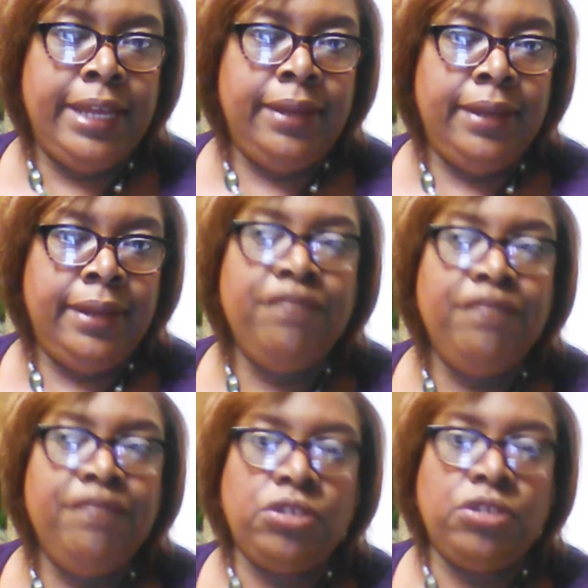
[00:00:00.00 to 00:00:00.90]
in
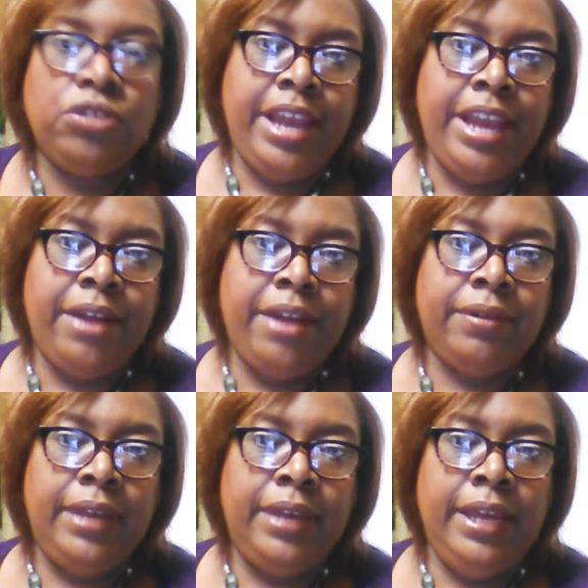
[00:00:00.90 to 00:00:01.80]
foster care
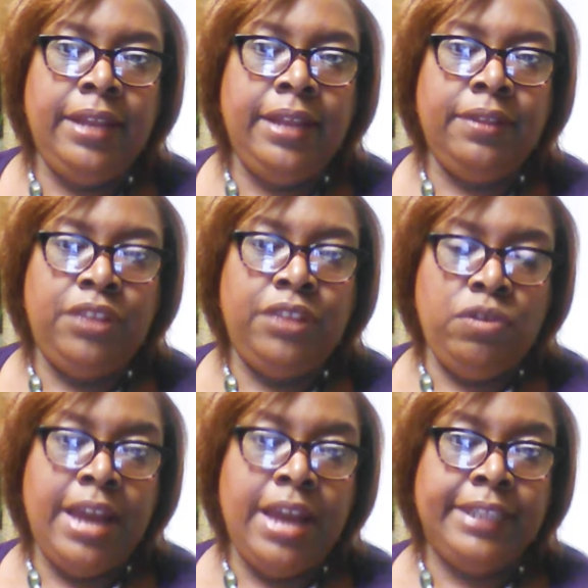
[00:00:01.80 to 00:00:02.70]
in the
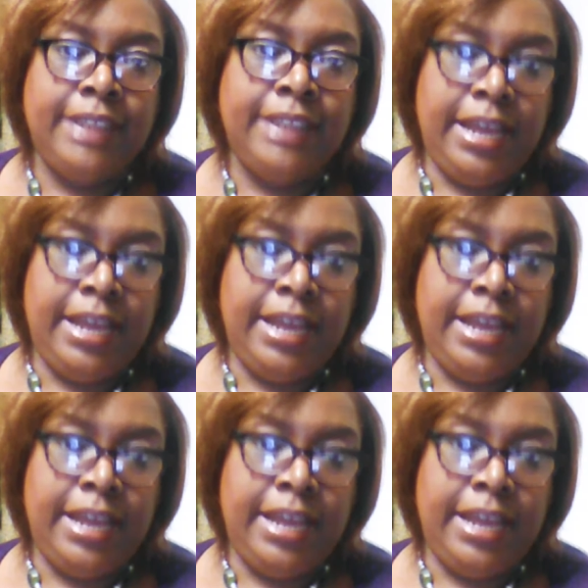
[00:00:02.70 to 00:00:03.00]
United States.